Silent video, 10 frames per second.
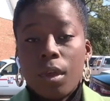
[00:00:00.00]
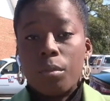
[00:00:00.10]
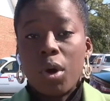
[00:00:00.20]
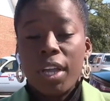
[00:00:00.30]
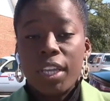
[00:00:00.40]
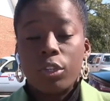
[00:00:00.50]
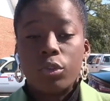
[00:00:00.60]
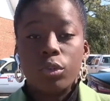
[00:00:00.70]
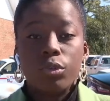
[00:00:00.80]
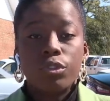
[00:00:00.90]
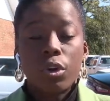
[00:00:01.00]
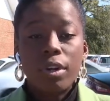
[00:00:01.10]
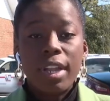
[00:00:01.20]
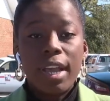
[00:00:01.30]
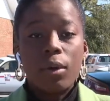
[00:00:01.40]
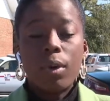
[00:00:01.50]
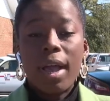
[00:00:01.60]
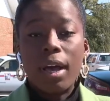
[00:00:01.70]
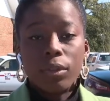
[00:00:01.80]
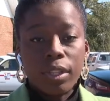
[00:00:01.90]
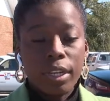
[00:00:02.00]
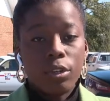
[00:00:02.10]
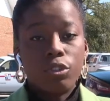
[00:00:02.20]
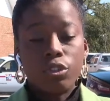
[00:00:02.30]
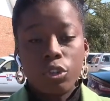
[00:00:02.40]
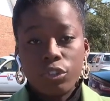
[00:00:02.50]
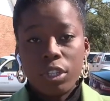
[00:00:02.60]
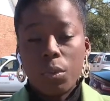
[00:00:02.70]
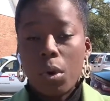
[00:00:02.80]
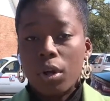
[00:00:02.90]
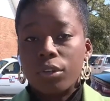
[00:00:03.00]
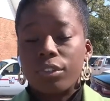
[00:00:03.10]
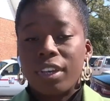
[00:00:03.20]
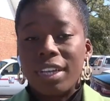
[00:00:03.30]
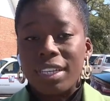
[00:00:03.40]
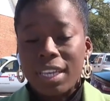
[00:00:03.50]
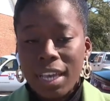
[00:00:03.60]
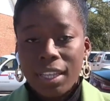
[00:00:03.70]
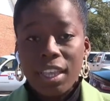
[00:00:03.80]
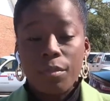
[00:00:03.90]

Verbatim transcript: Brian, crews are now out there searching the waters again.